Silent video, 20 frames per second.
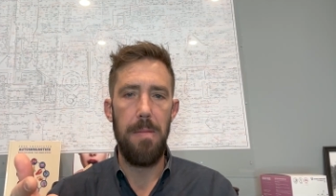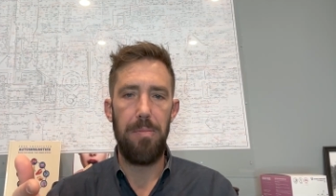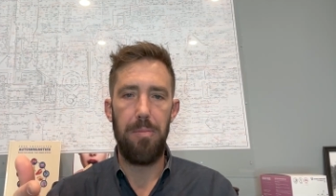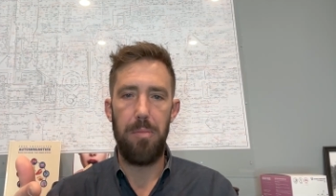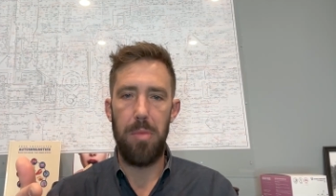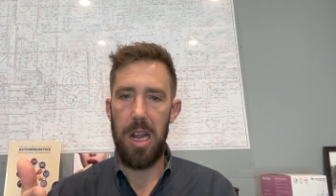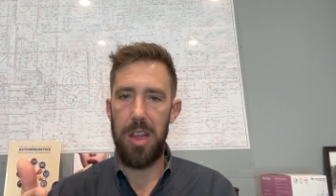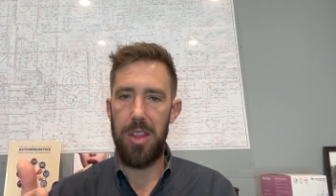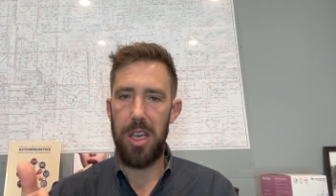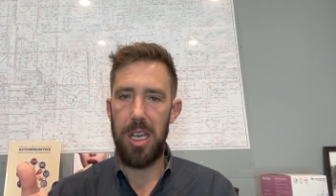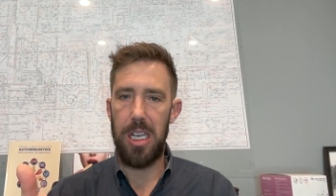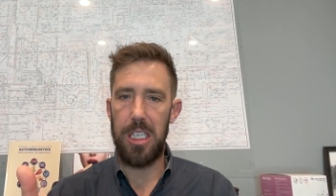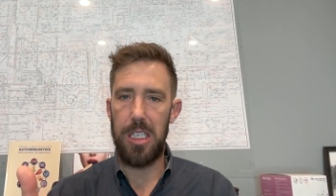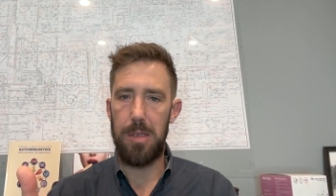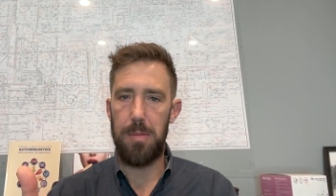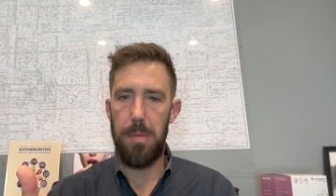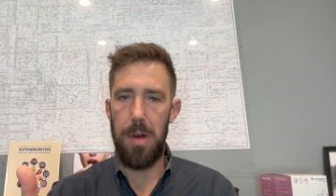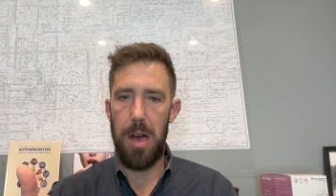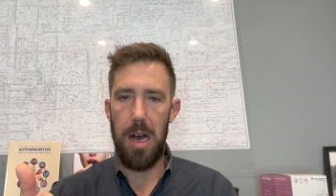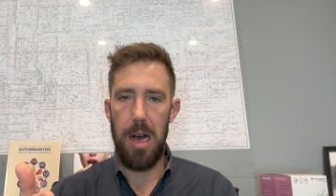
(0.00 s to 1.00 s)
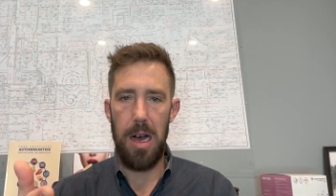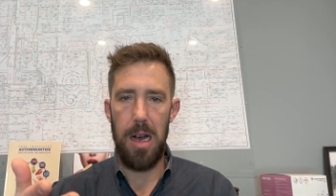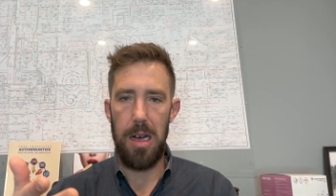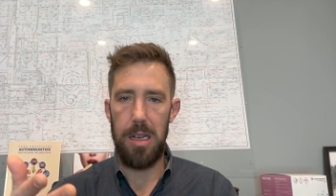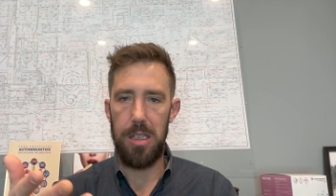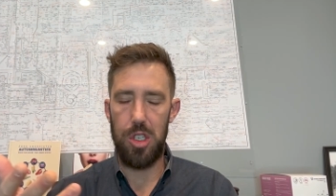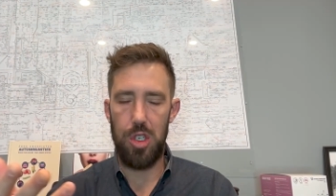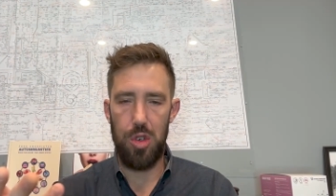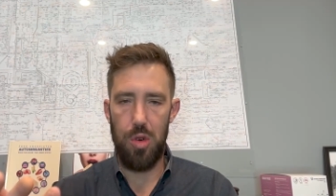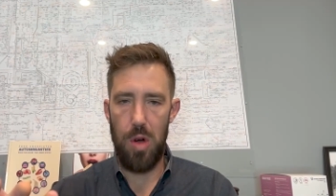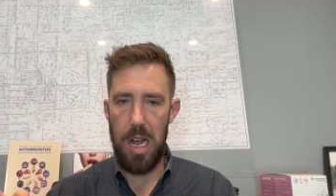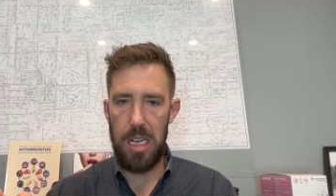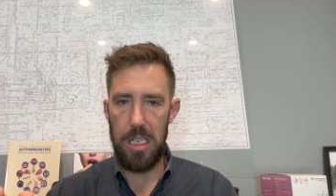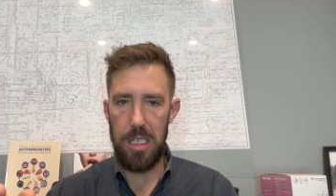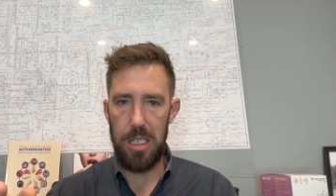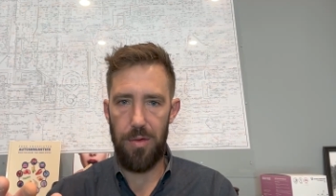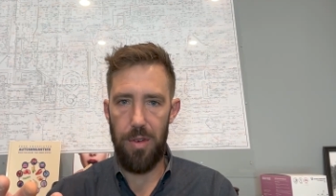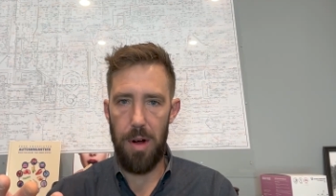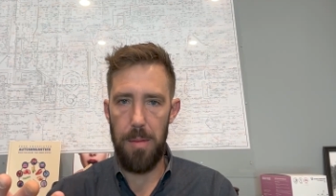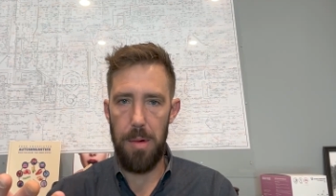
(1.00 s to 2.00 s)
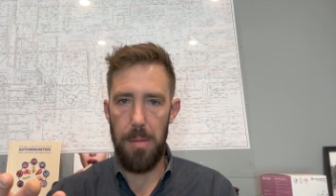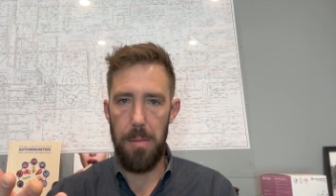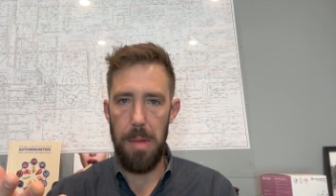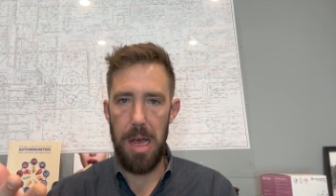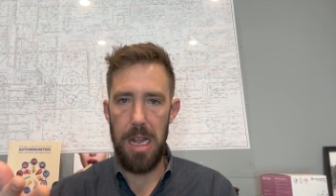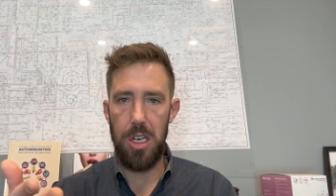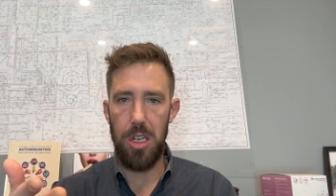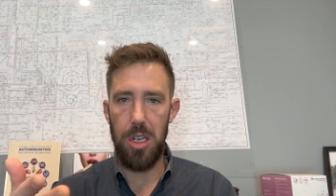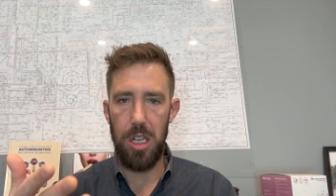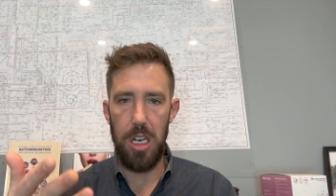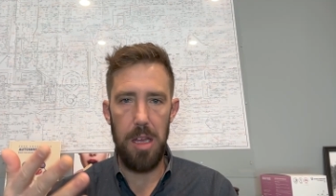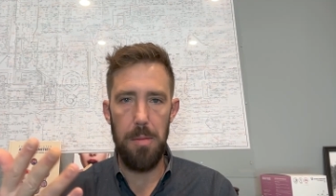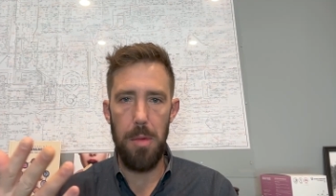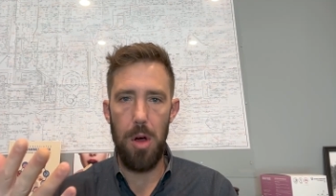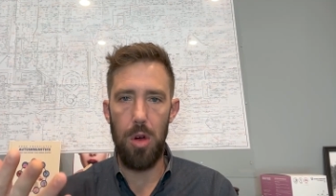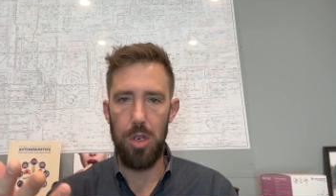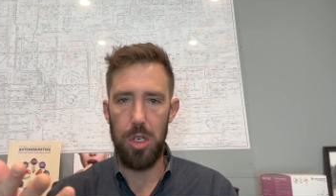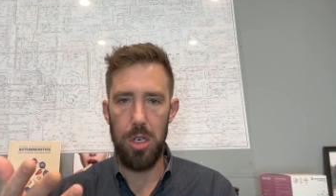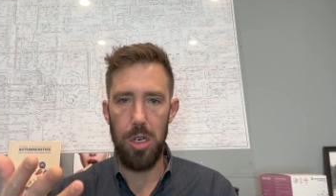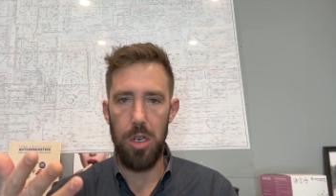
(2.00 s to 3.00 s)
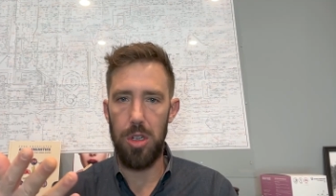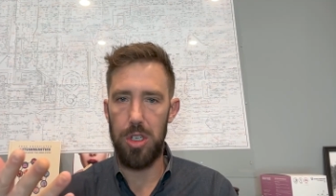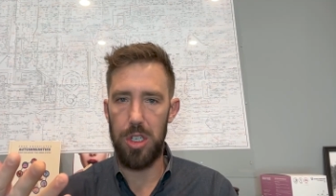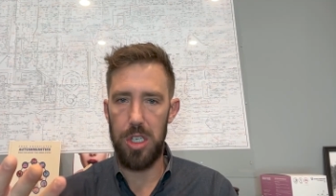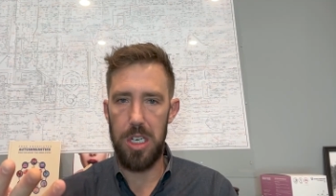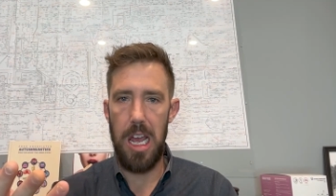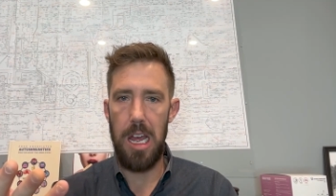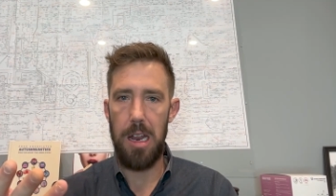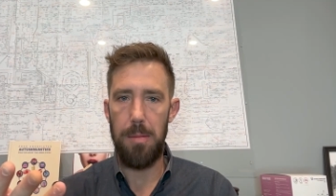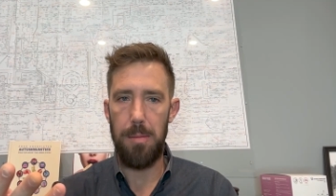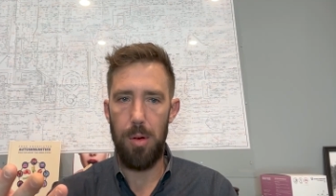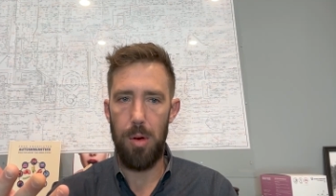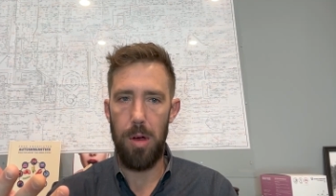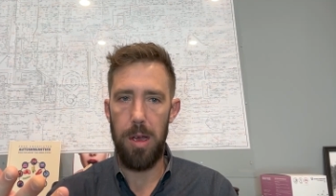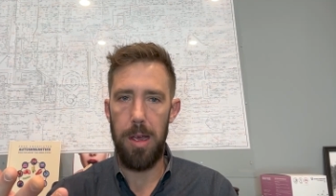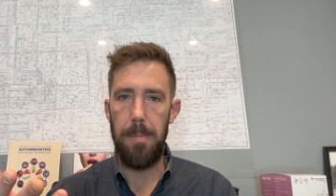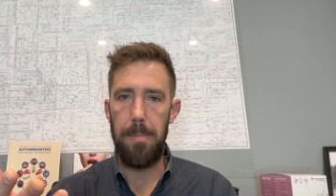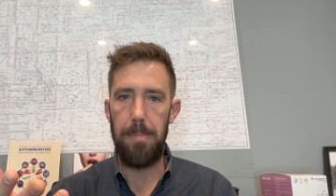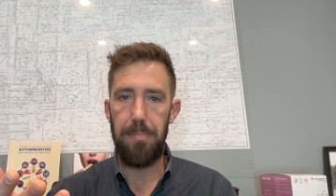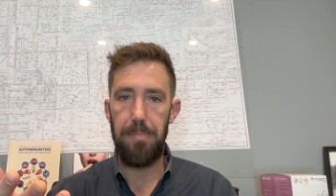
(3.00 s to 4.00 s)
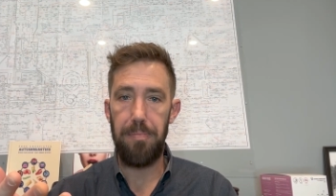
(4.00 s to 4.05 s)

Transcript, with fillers: but i think it's uh, stress from a mental and emotional standpoint